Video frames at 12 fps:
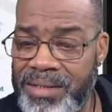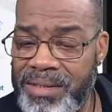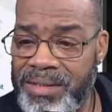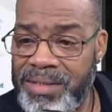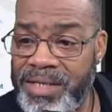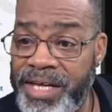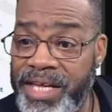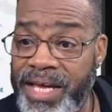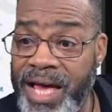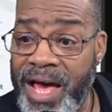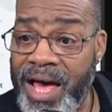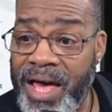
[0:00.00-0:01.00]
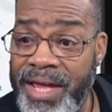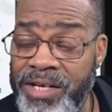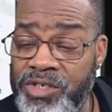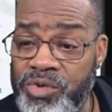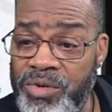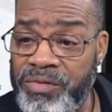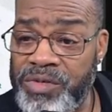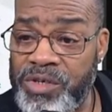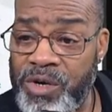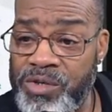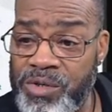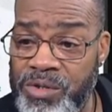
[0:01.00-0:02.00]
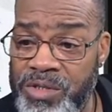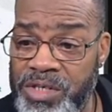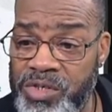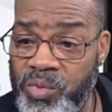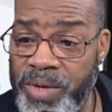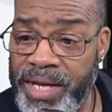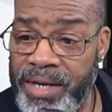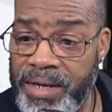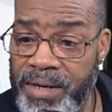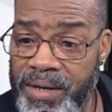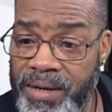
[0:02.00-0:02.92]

uh, uh, Intuitive Surgical this week.